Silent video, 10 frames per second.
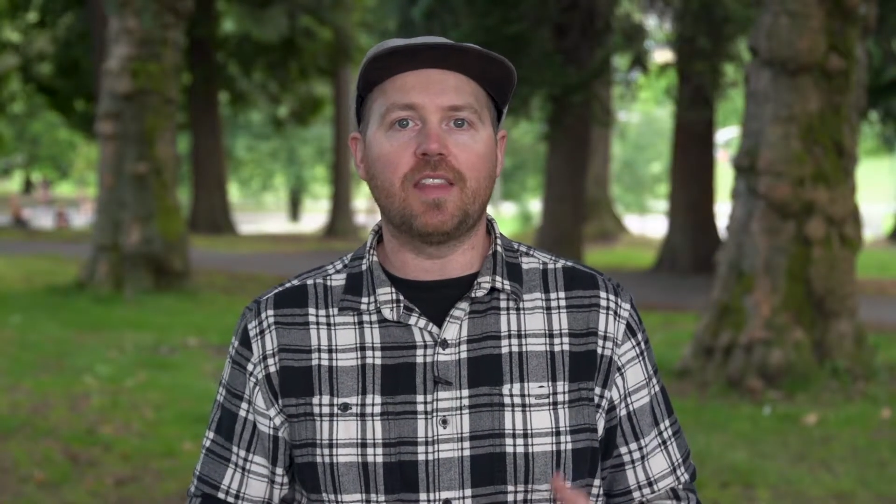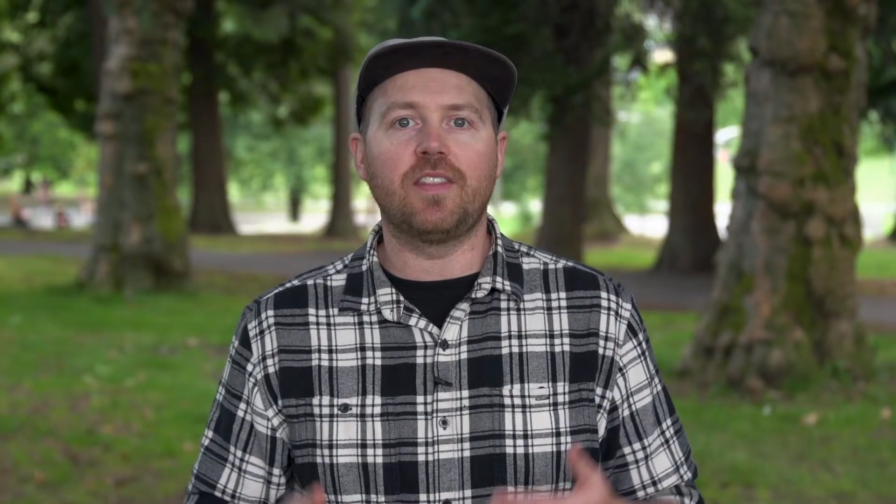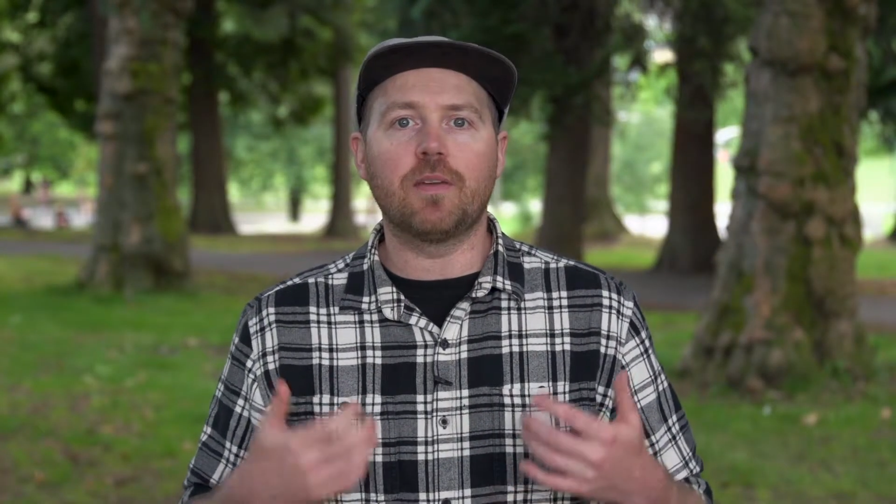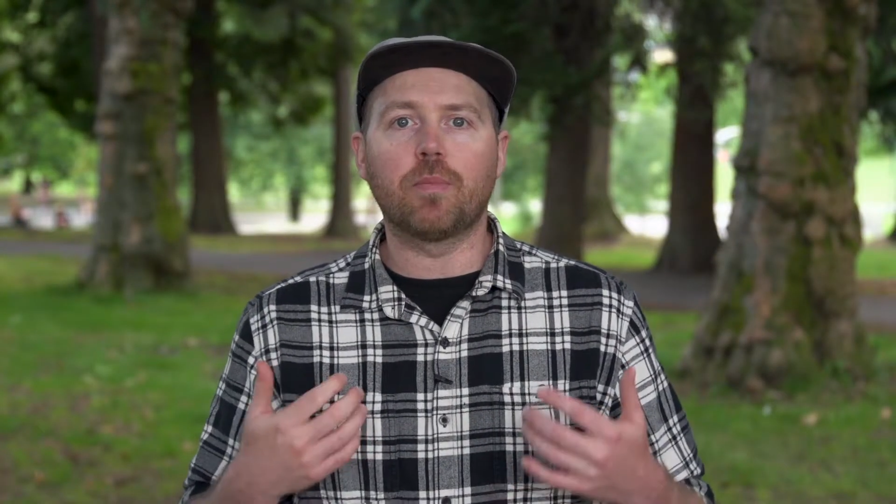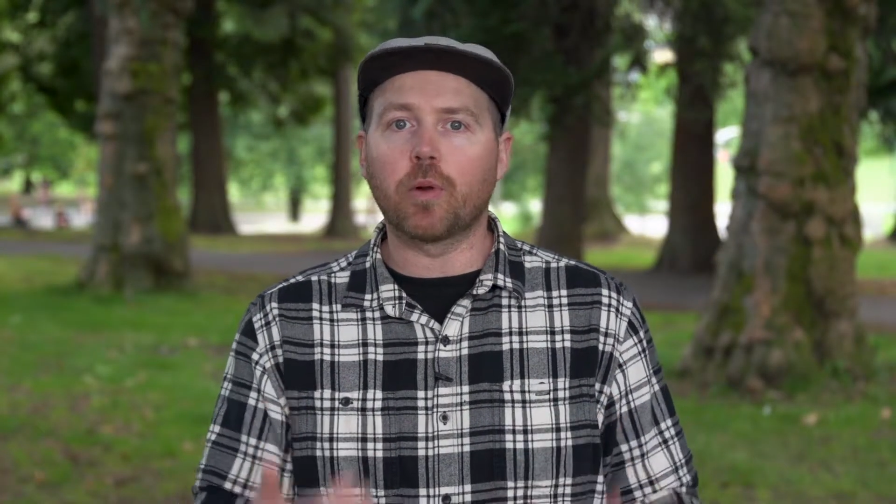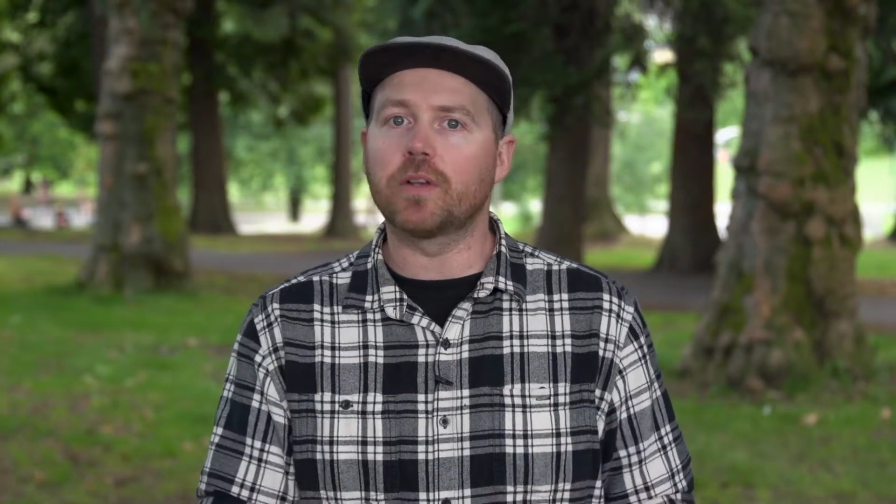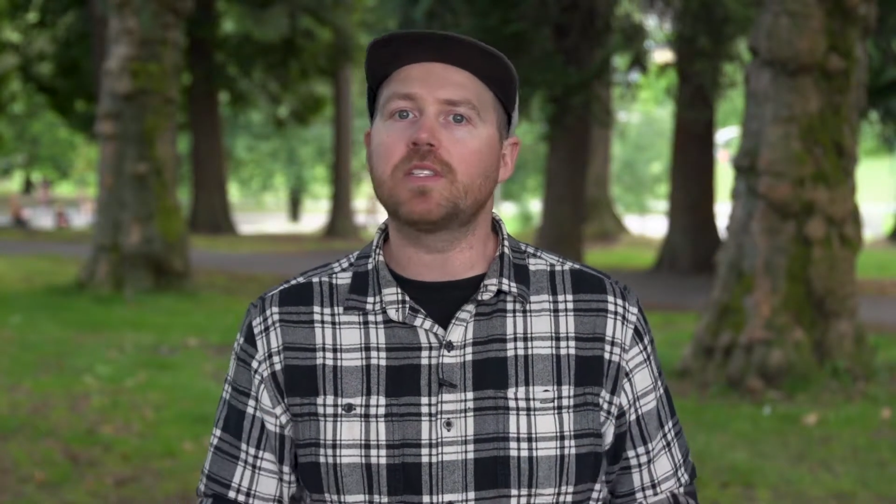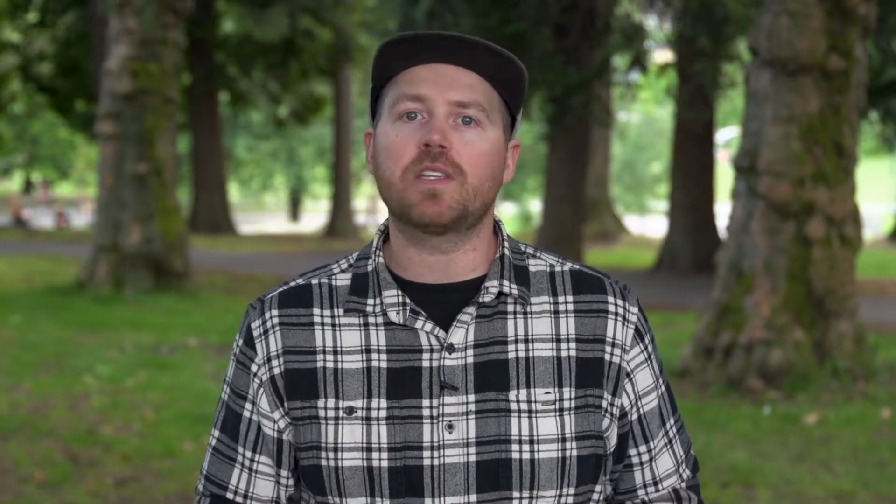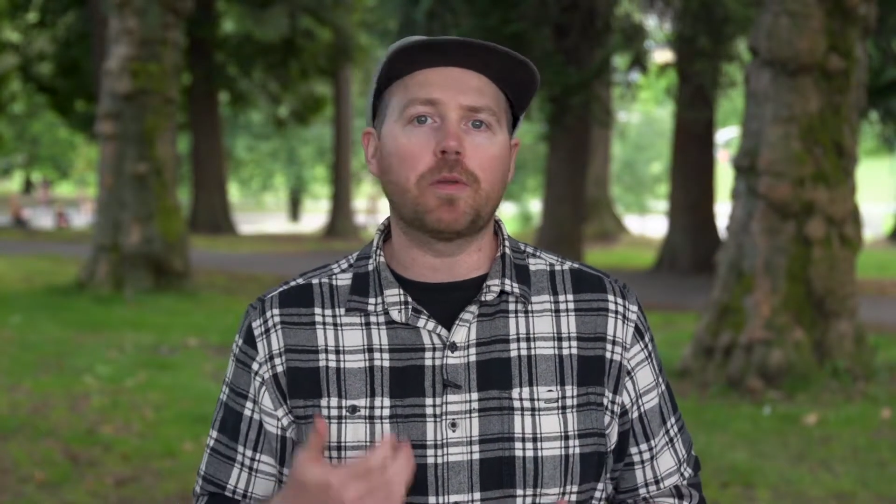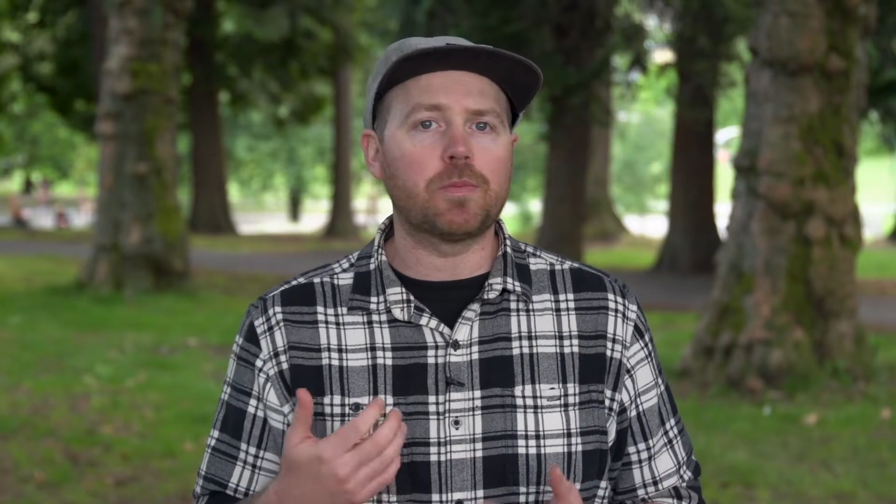and the
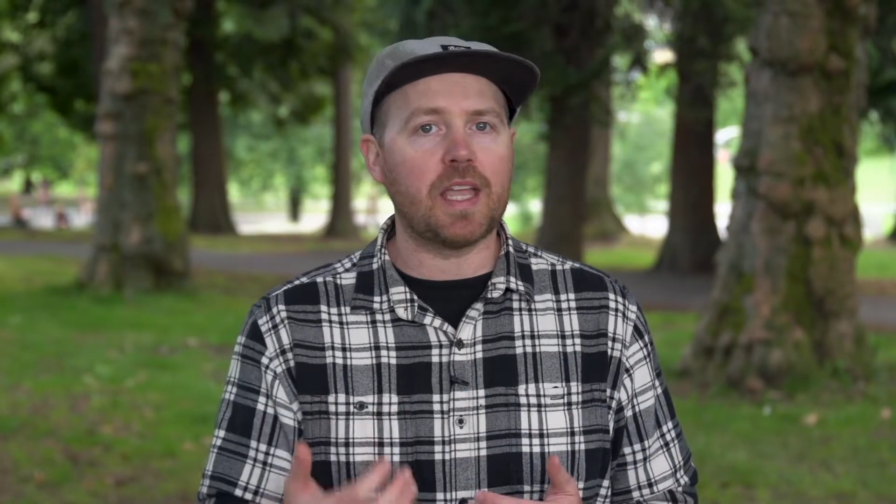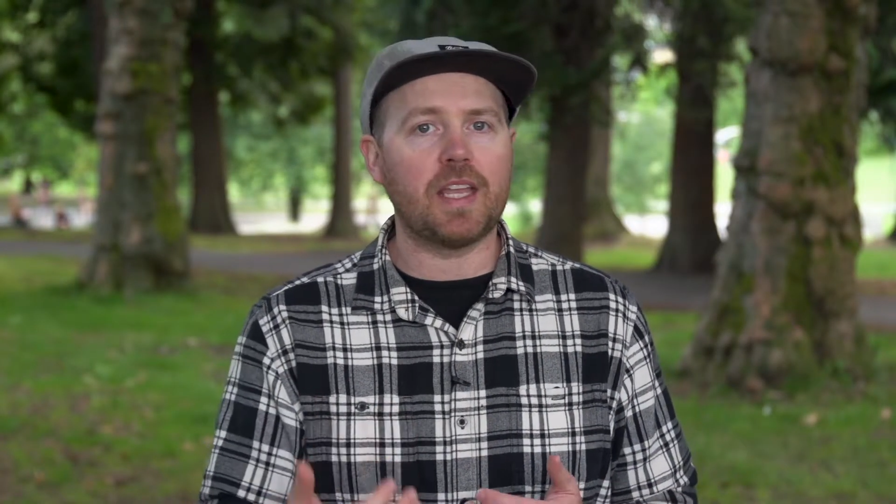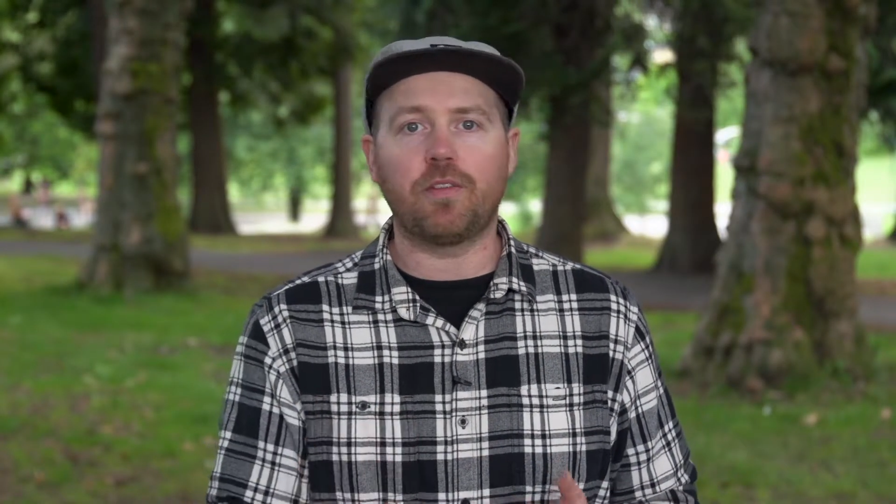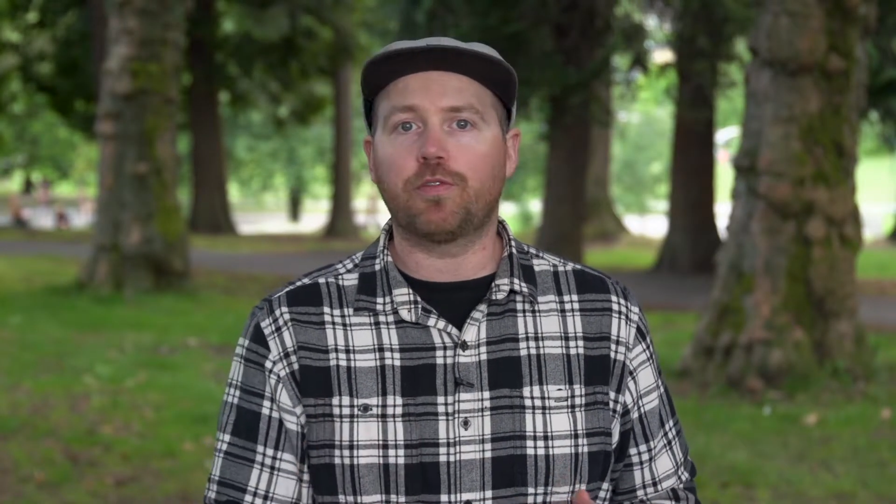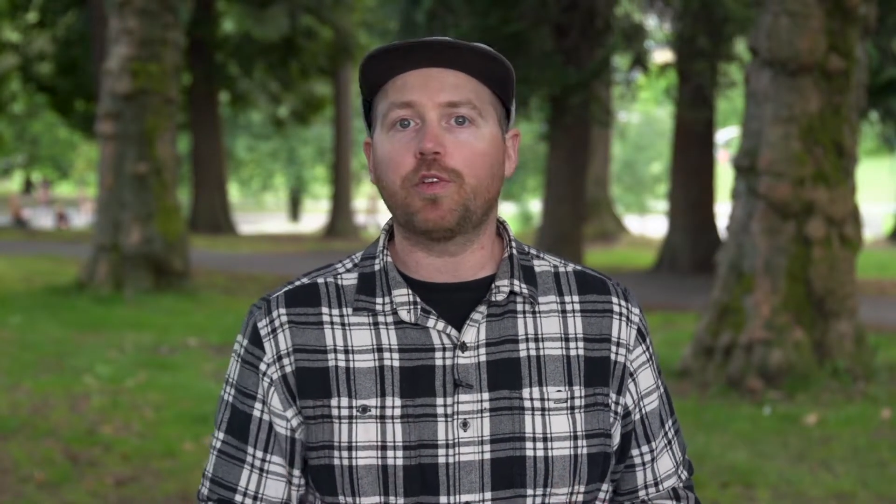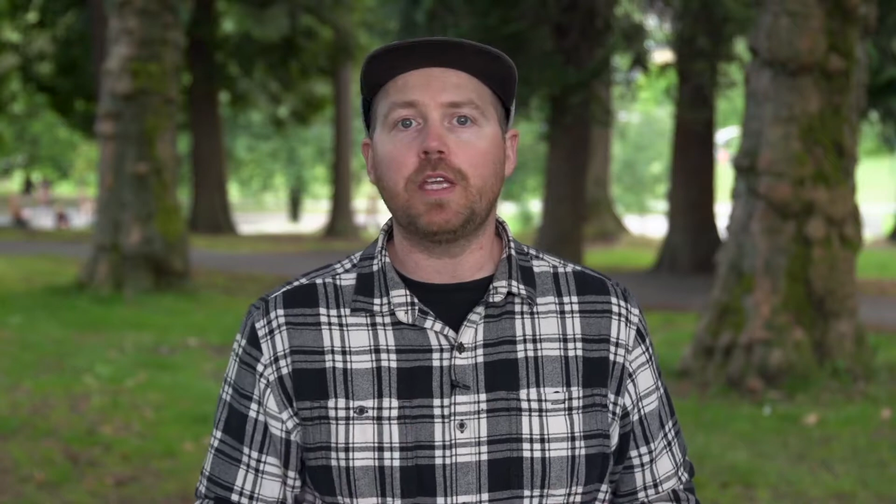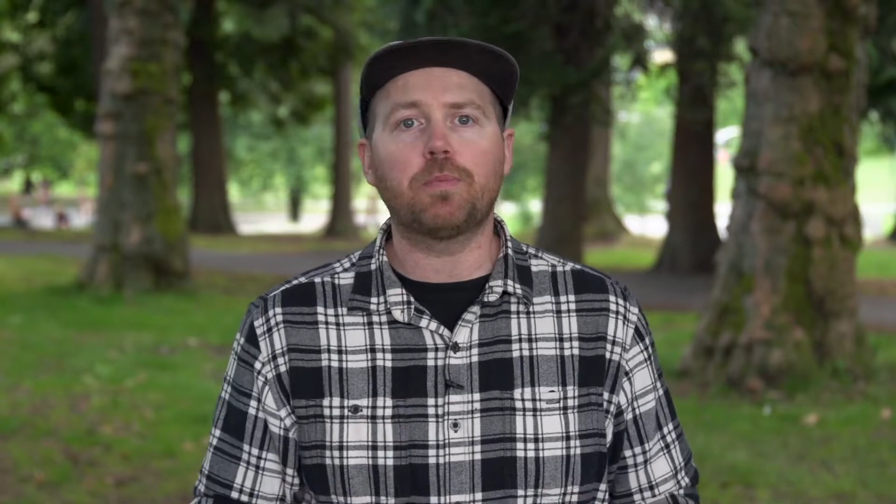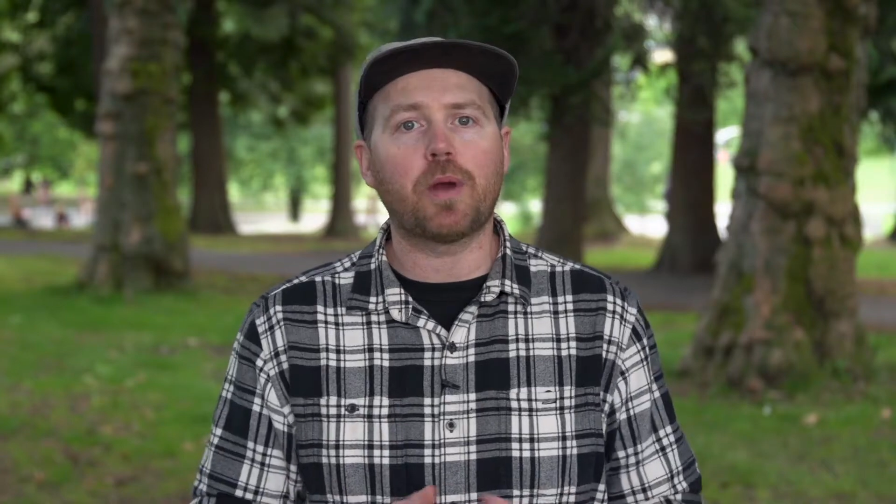importance of obtaining free,